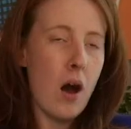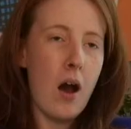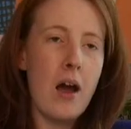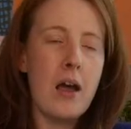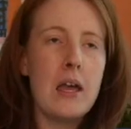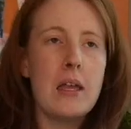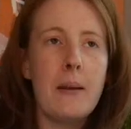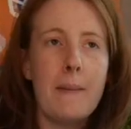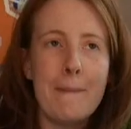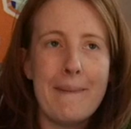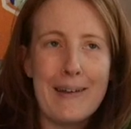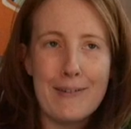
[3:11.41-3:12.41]
On
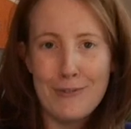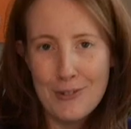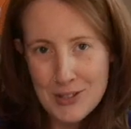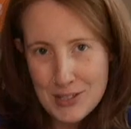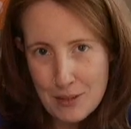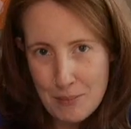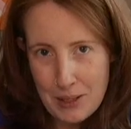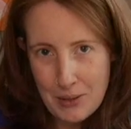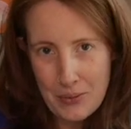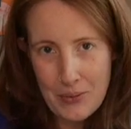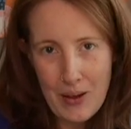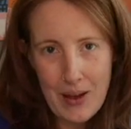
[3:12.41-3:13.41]
my first
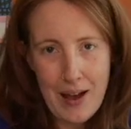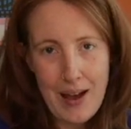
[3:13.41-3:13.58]
Camino,